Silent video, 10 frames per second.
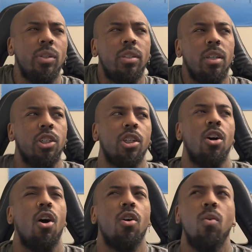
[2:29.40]
to
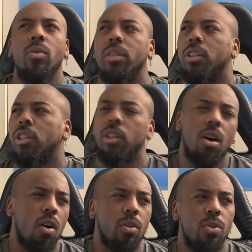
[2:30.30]
Chicago. Is it
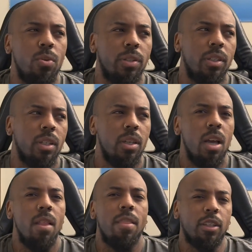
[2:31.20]
Chicago to UNC?
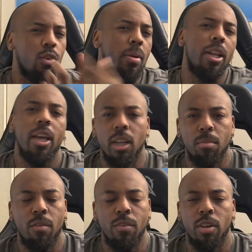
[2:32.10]
That's gonna be at the end of
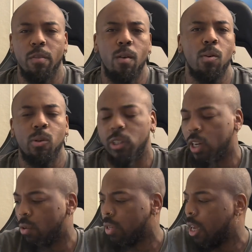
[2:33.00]
my video if y'all wanna go check
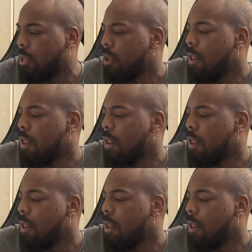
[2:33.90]
out that.